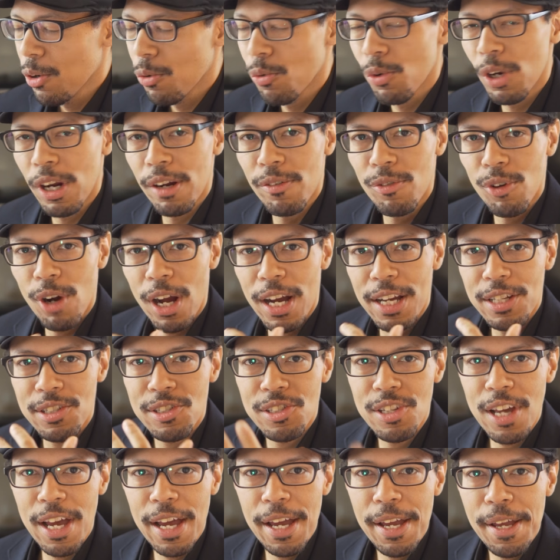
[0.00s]
Whatever I
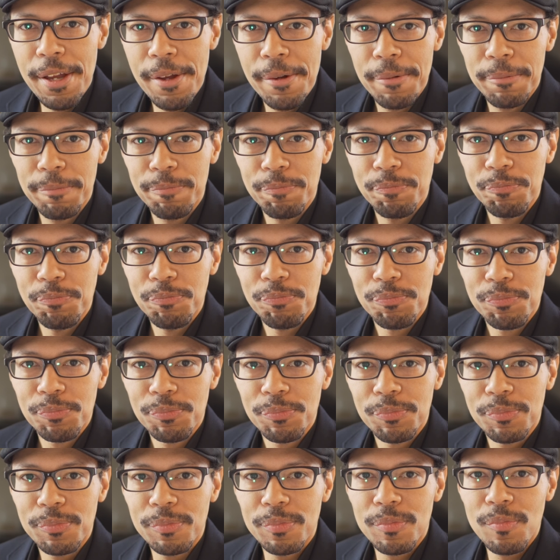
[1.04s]
say,
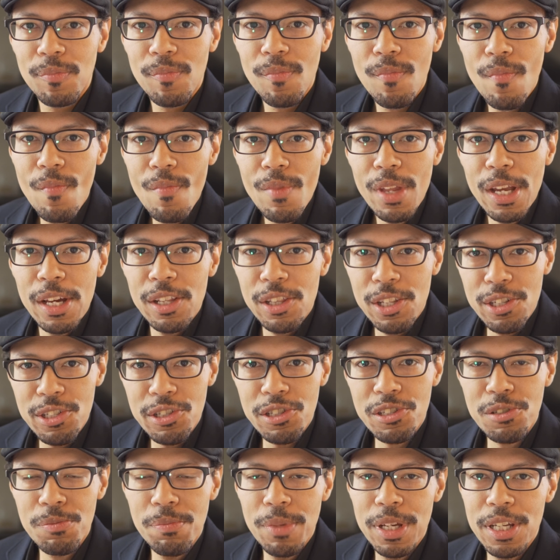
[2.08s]

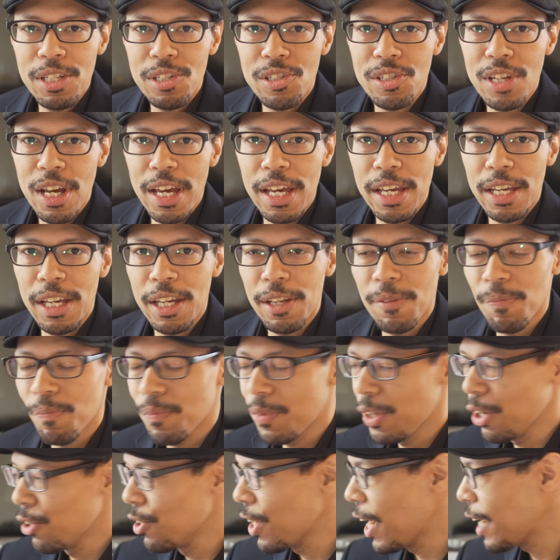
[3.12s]
this is me saying
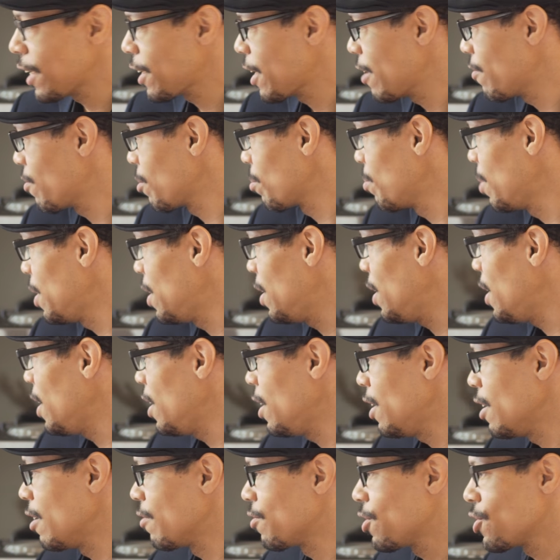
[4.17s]
it. They're not giving me
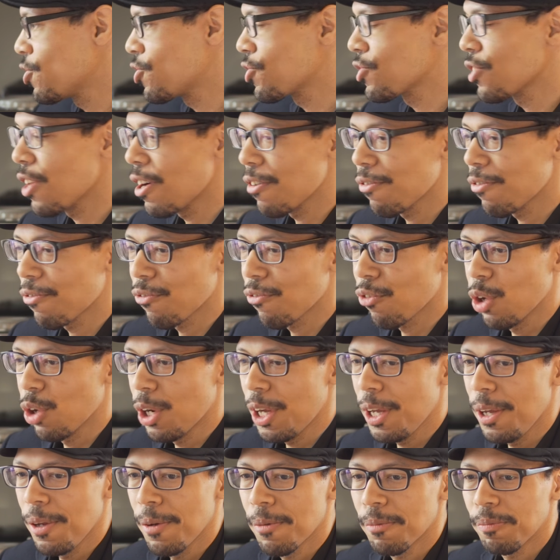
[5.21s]
any of this stuff
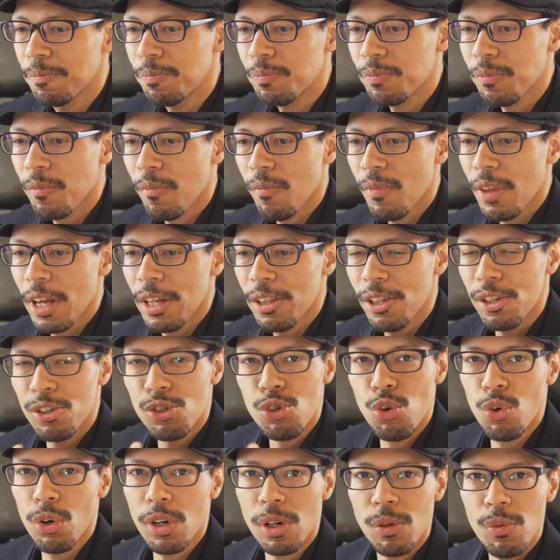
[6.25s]
free. The
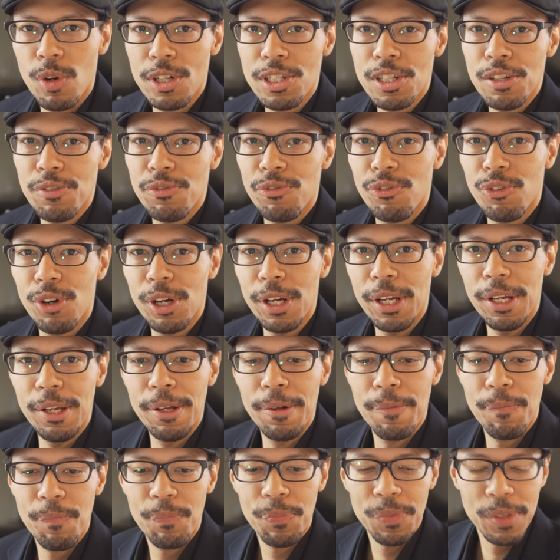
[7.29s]
tour wasn't
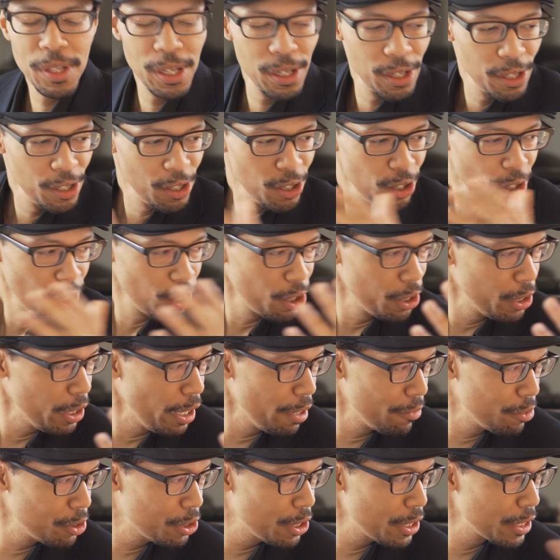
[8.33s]
free.
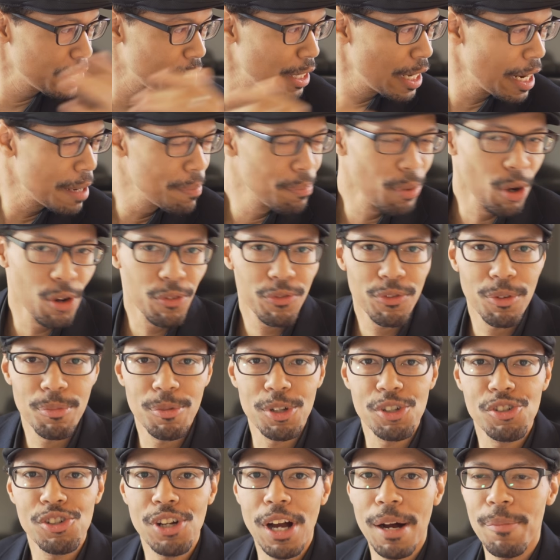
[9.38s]
Everything that I bought from
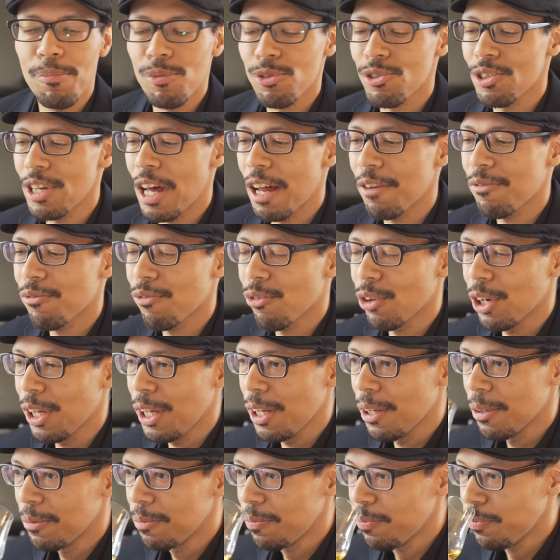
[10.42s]
the shop was not
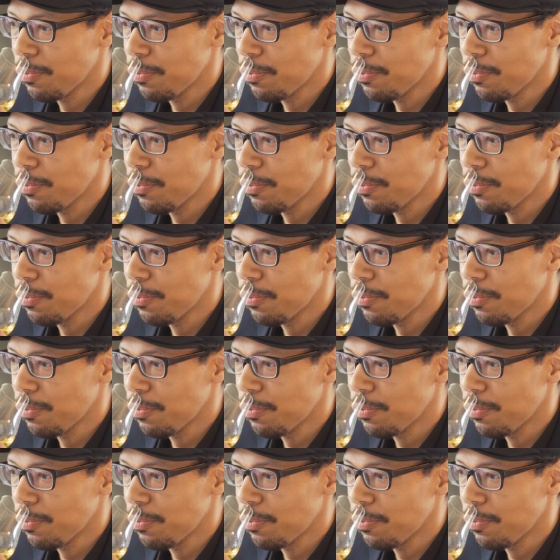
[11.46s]
free.